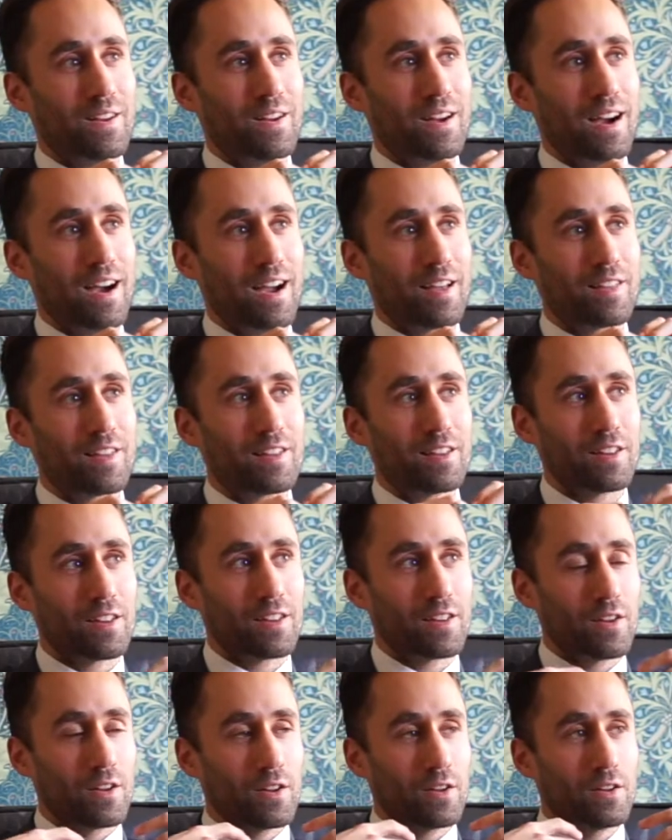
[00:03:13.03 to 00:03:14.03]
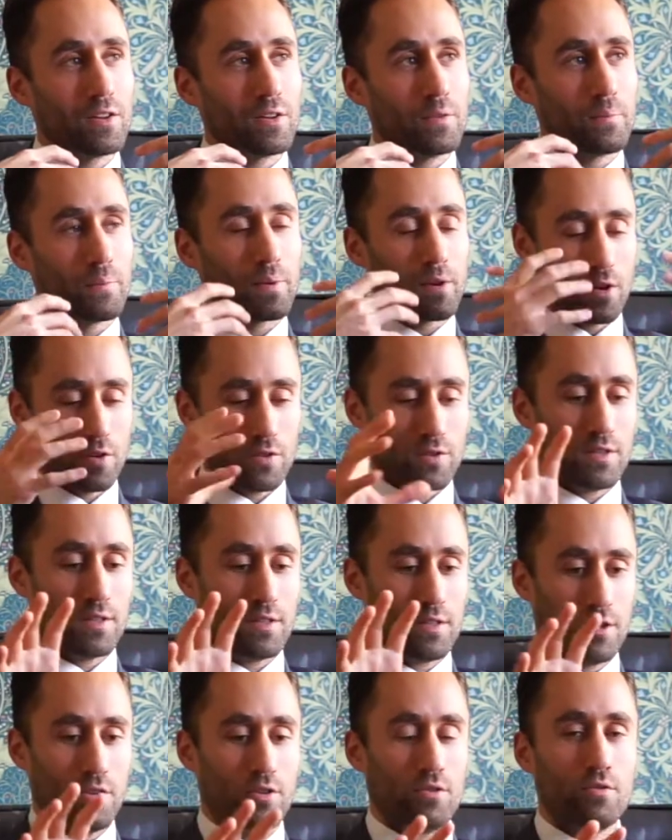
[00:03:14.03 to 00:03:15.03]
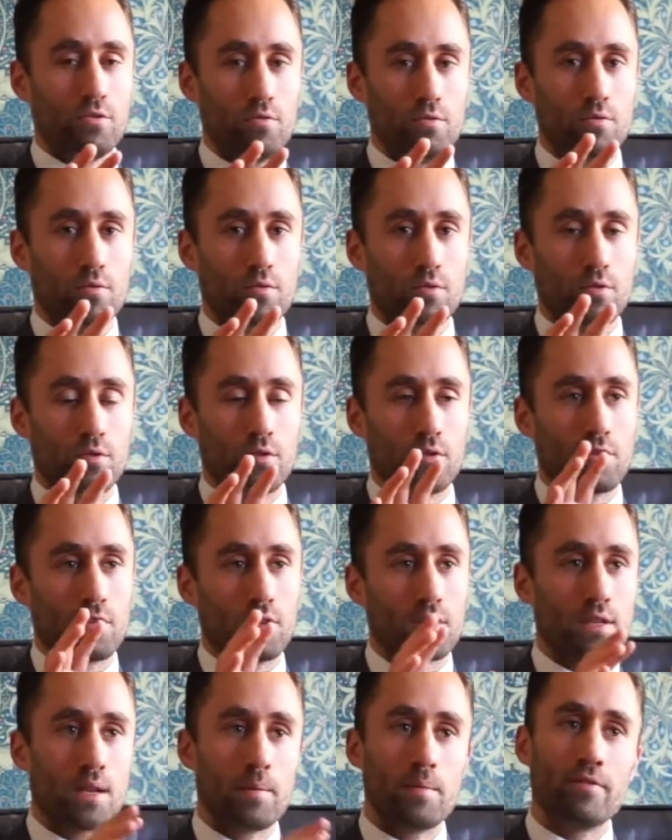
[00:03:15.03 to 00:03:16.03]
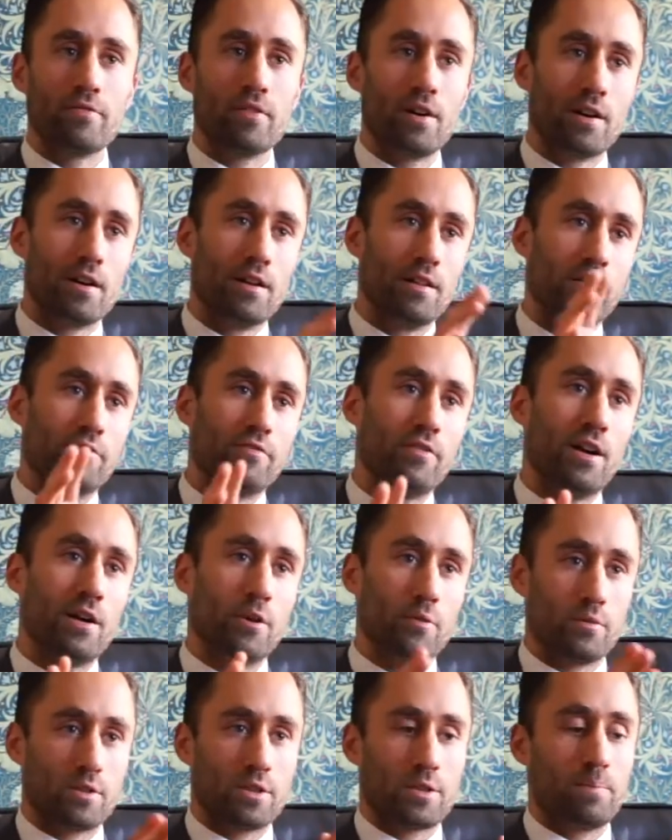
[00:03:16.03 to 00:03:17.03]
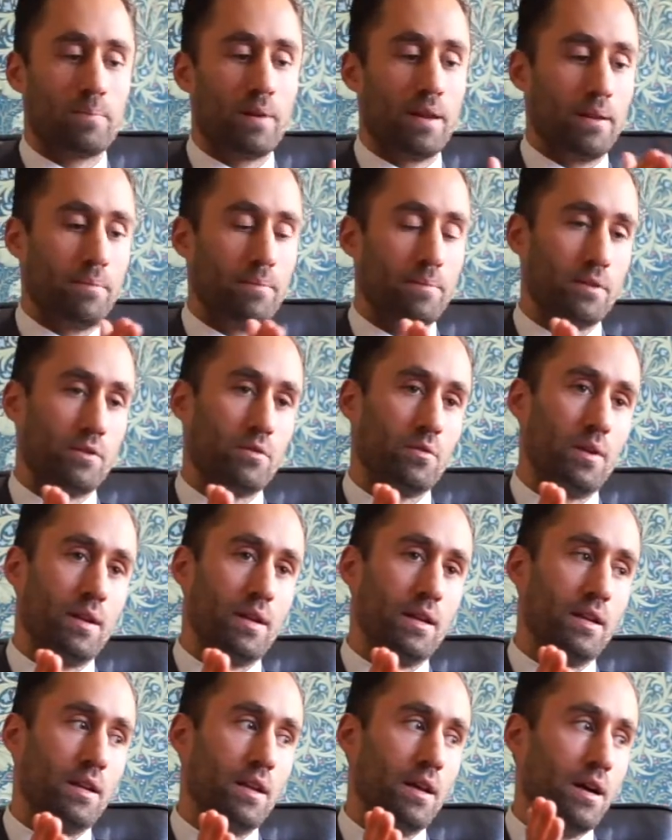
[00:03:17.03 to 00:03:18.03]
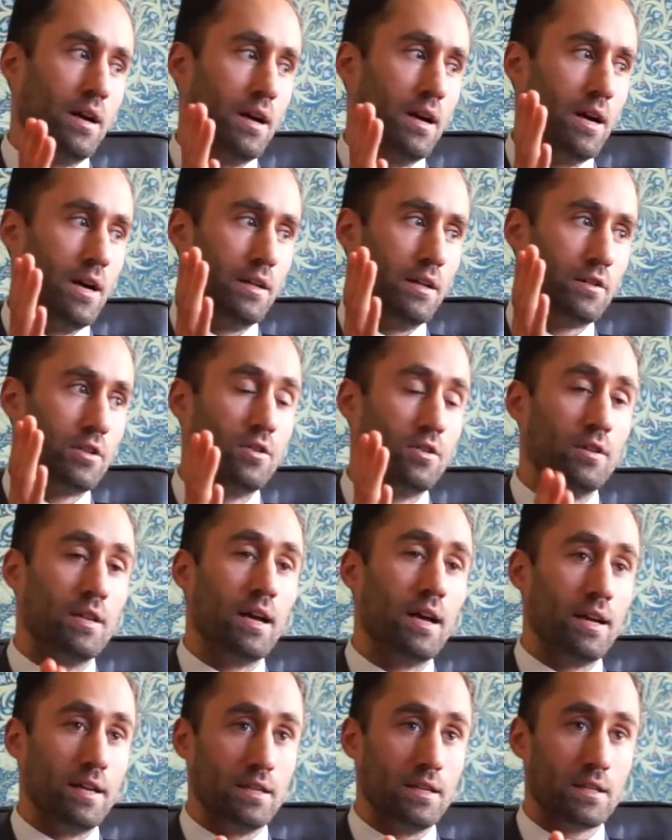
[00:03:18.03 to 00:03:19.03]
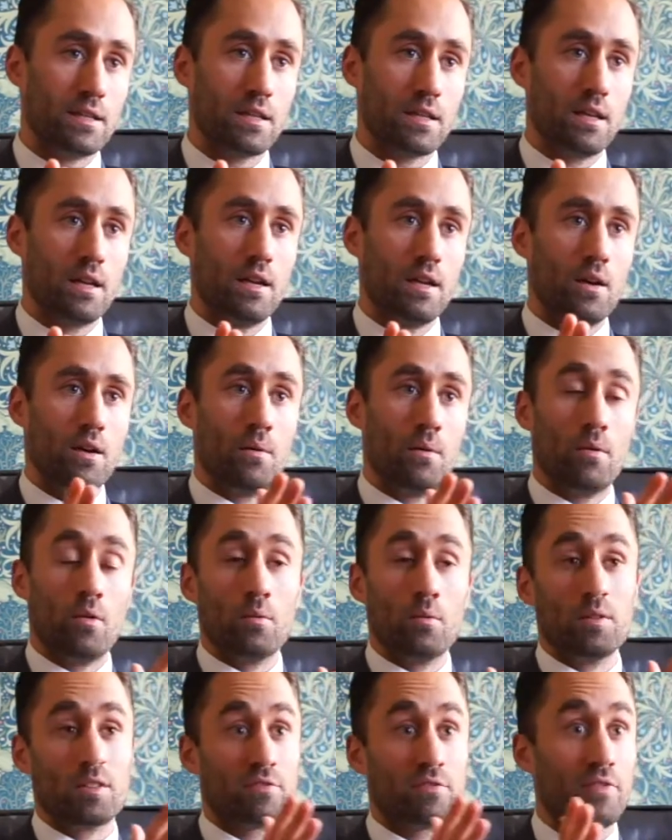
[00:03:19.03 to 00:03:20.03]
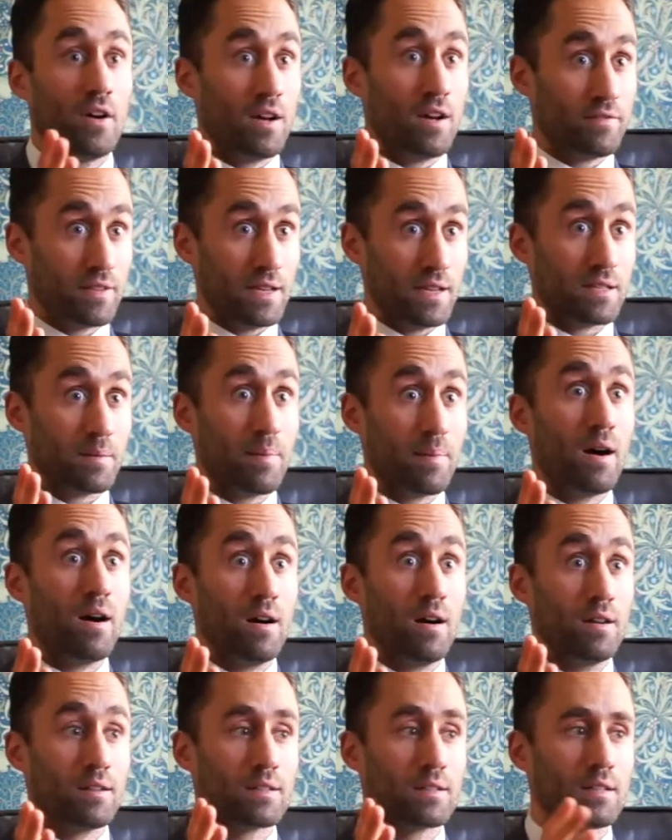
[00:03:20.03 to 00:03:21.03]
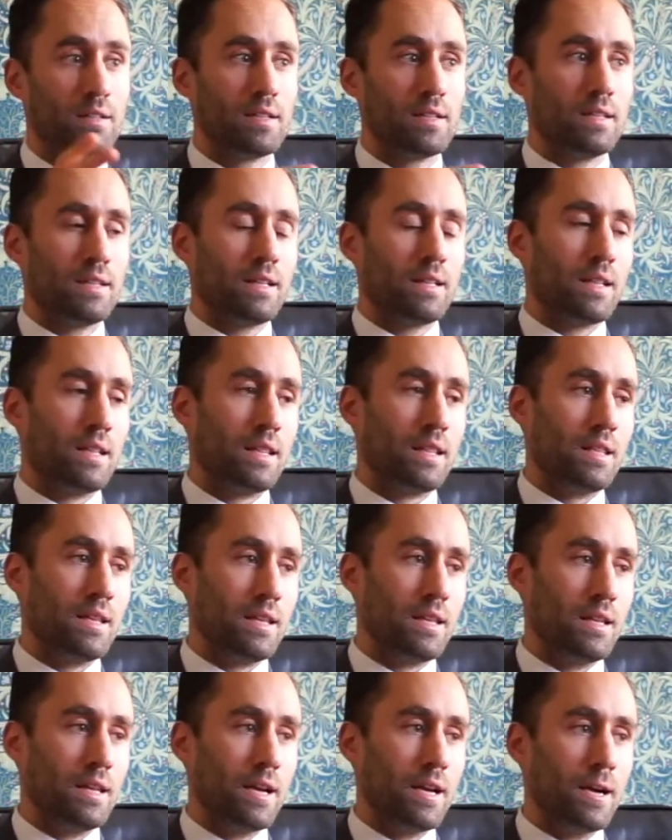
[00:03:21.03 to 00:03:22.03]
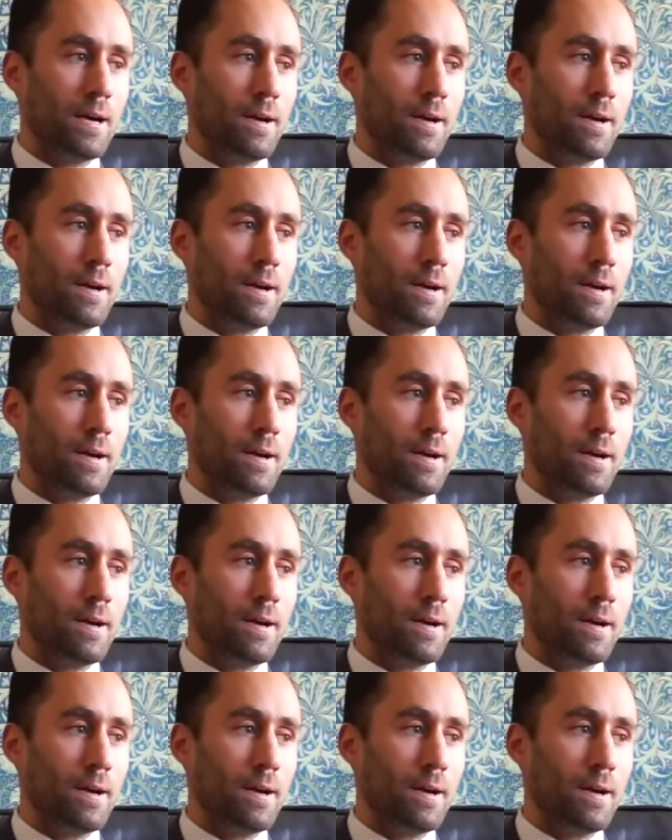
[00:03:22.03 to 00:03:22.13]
I think because the semi-final and the final was split between 2 days, almost 5 days apart, the